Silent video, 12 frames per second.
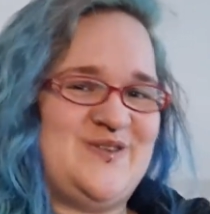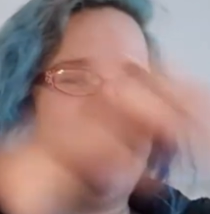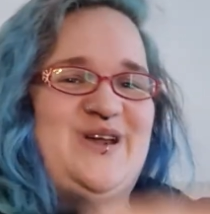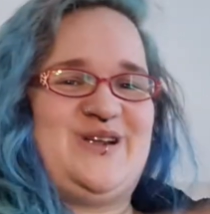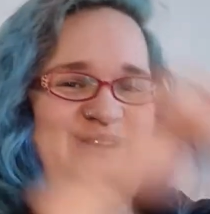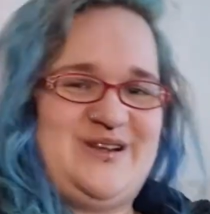
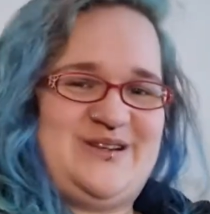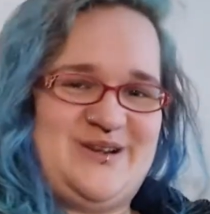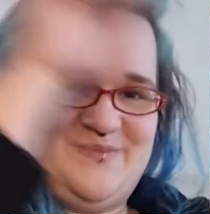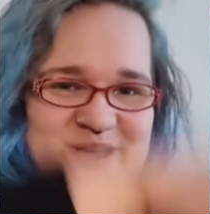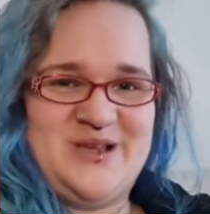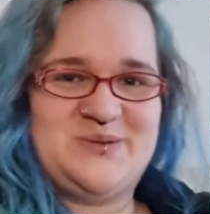Like, I
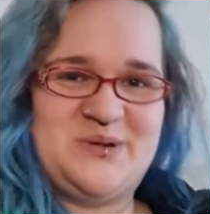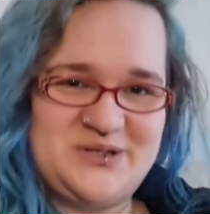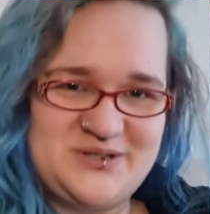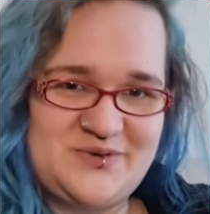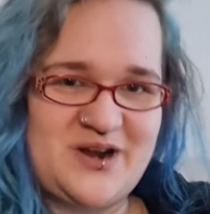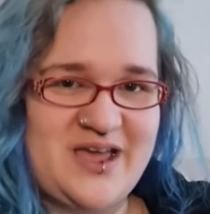may as well
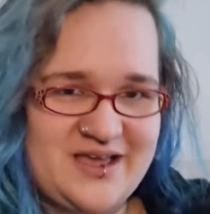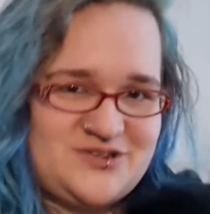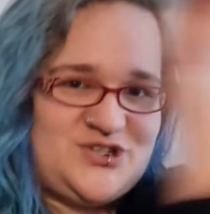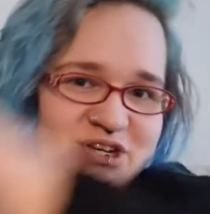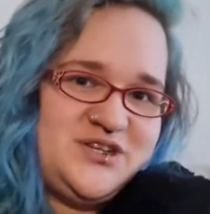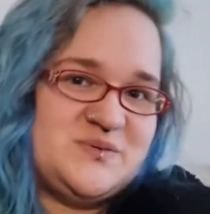just write
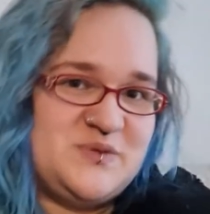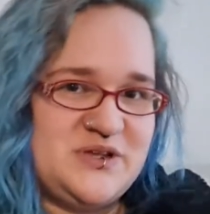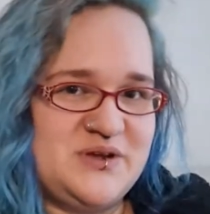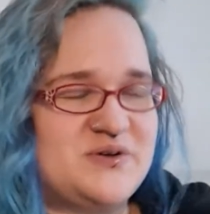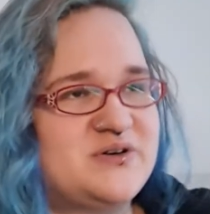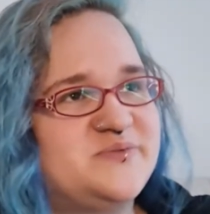
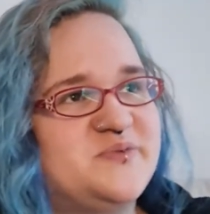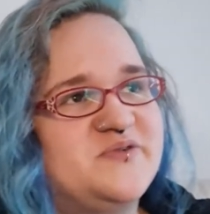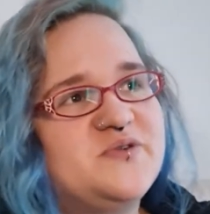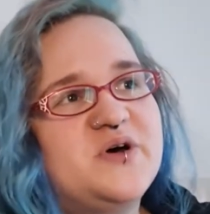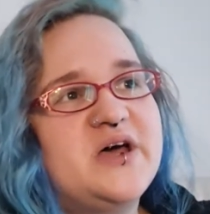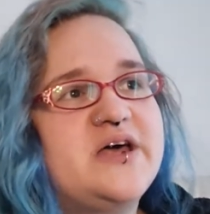SJW across my
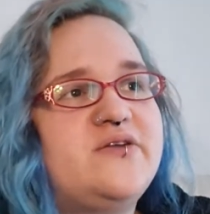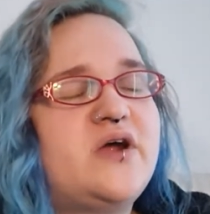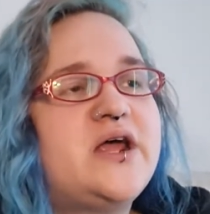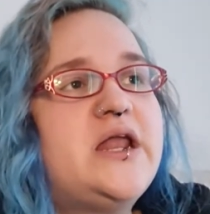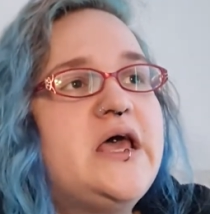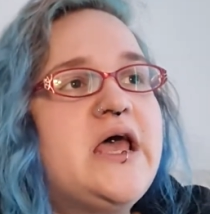forehead,
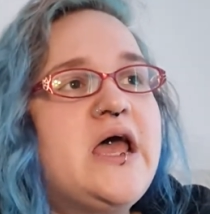right?